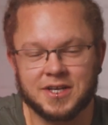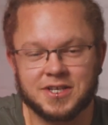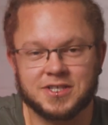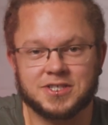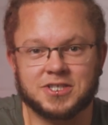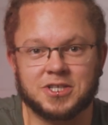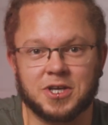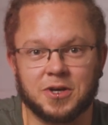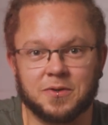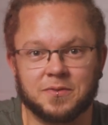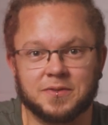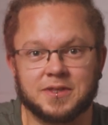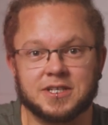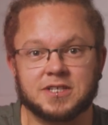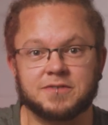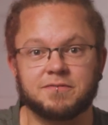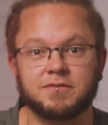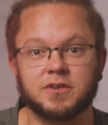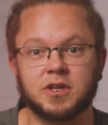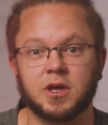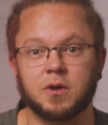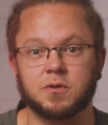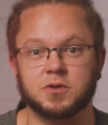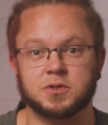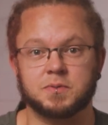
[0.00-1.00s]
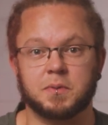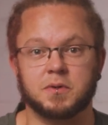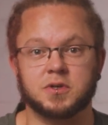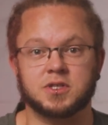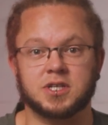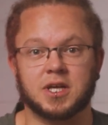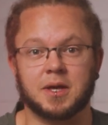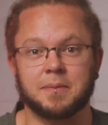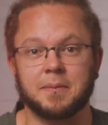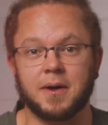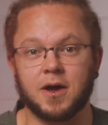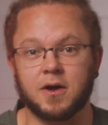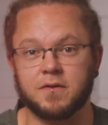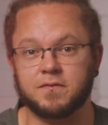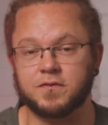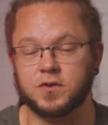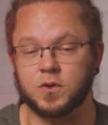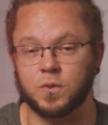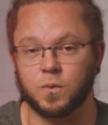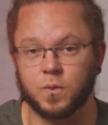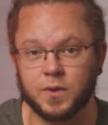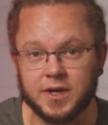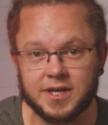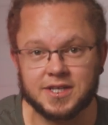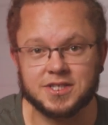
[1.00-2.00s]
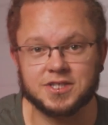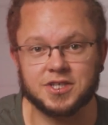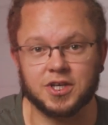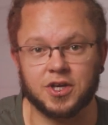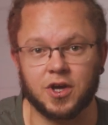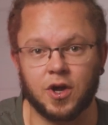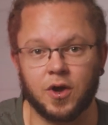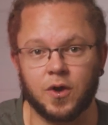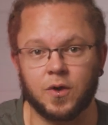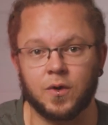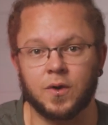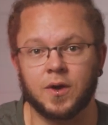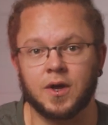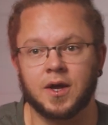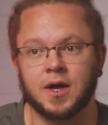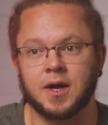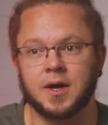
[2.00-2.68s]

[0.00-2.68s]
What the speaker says: So this video was supposed to come out a few weeks ago,